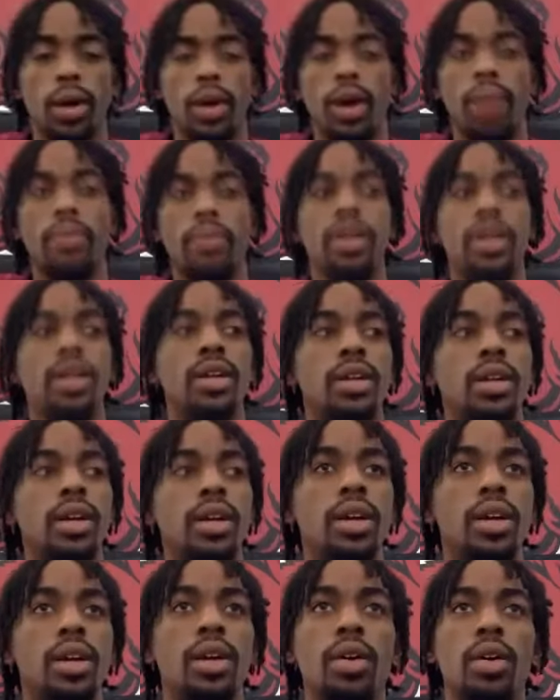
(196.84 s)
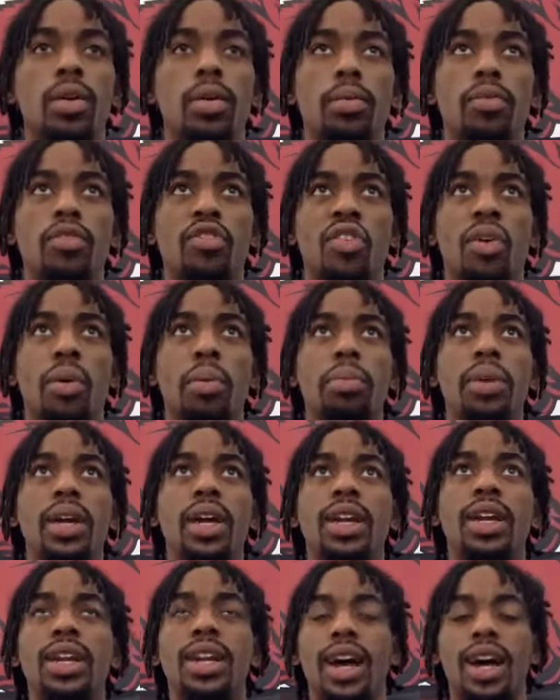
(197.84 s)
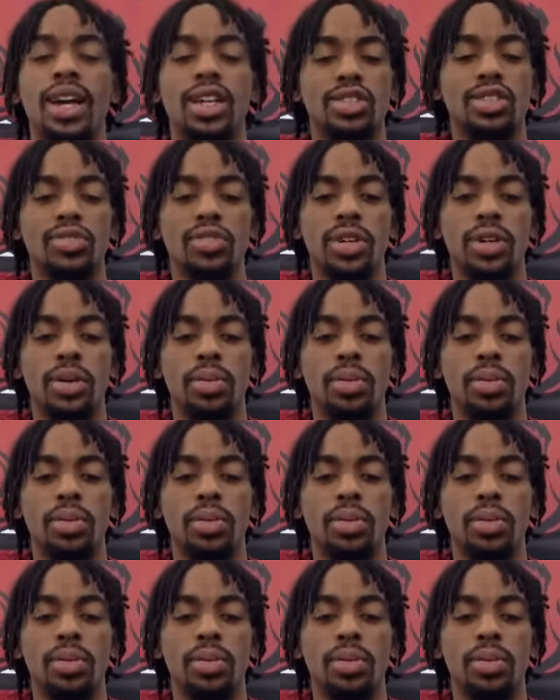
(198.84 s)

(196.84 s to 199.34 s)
I mean, from being in Knoxville,